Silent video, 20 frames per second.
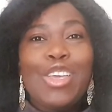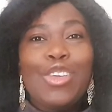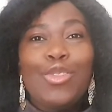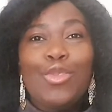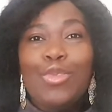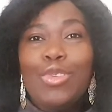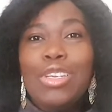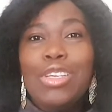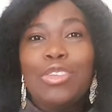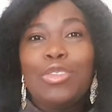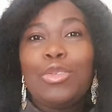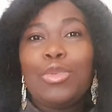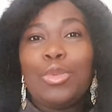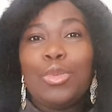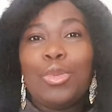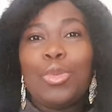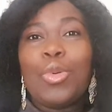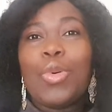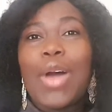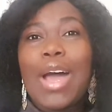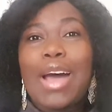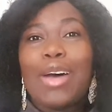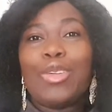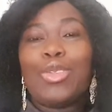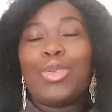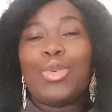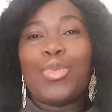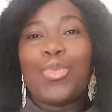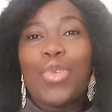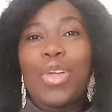you need to know how
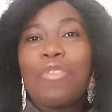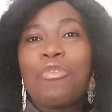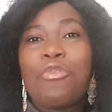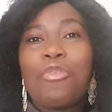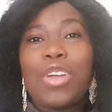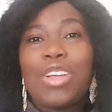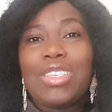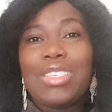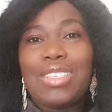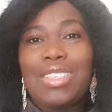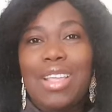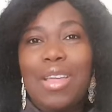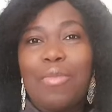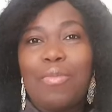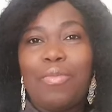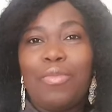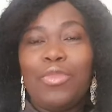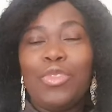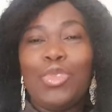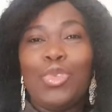to reference them.